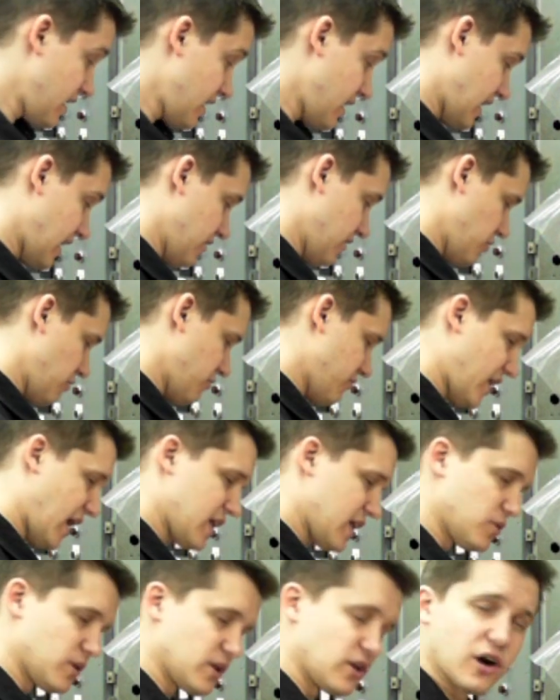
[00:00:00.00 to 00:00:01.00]
And if you
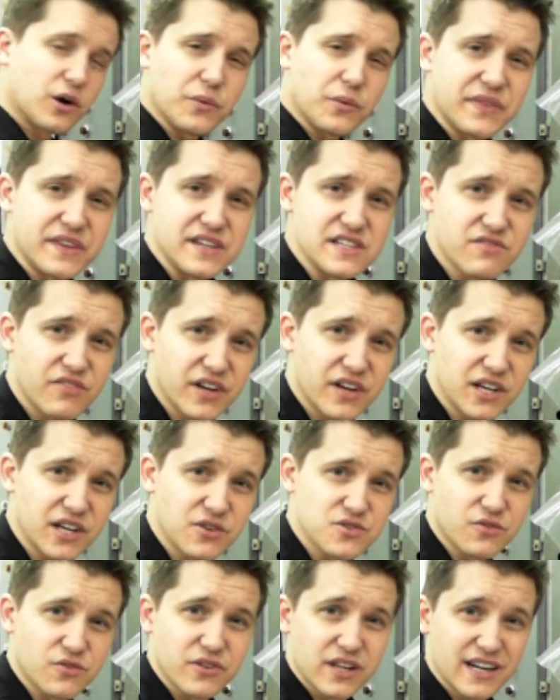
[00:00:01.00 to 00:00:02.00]
follow along with these videos
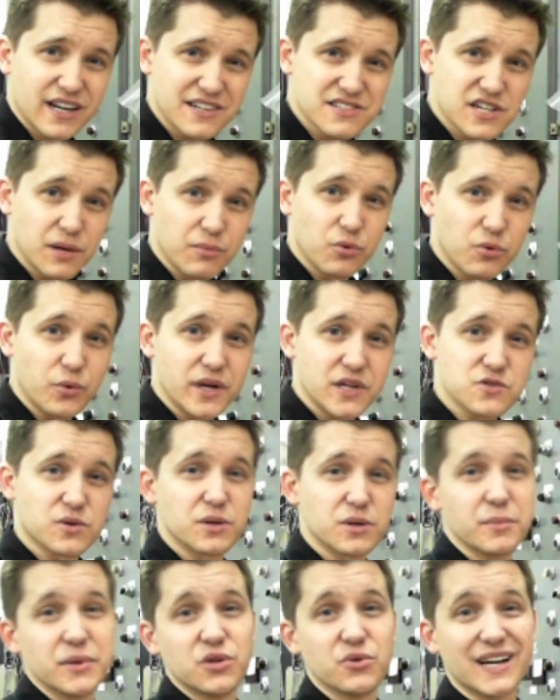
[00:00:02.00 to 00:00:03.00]
over the next couple weeks, we're going
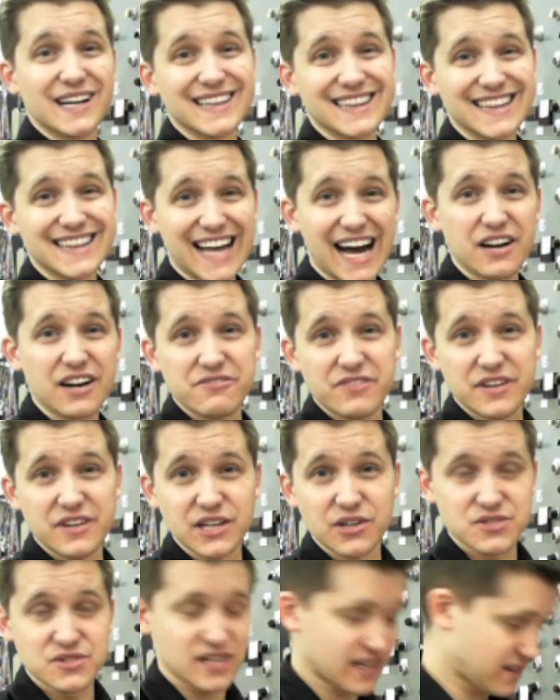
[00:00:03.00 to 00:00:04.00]
to be doing a lot of
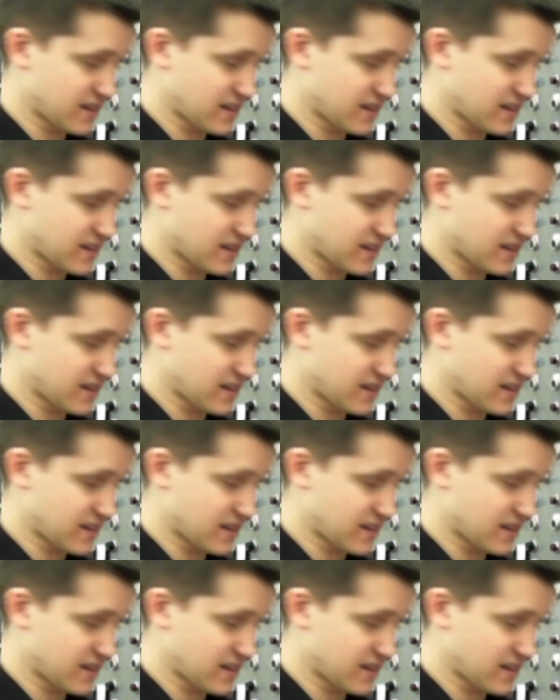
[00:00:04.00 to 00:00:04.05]
videos like